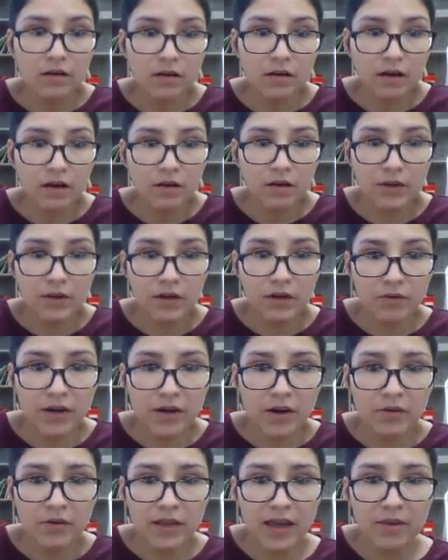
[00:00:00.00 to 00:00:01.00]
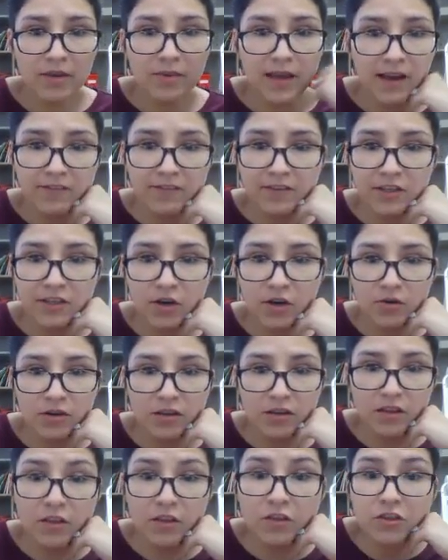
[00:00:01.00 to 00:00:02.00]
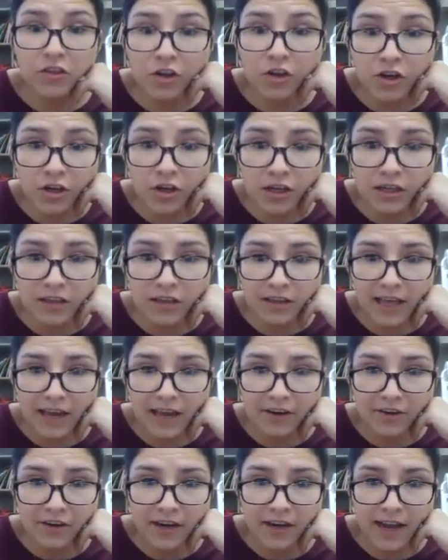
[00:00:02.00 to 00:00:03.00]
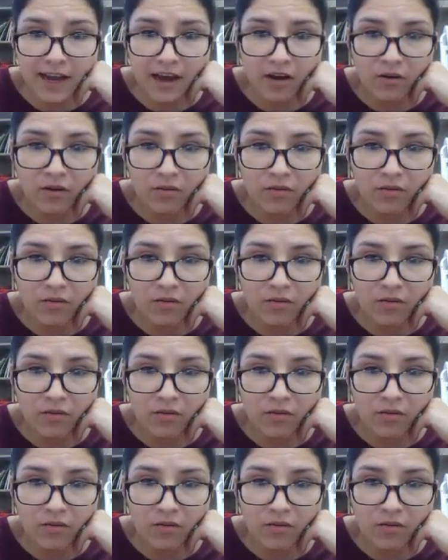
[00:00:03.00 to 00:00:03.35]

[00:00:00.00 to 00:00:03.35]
We don't know yet. We have to go to the third letter now.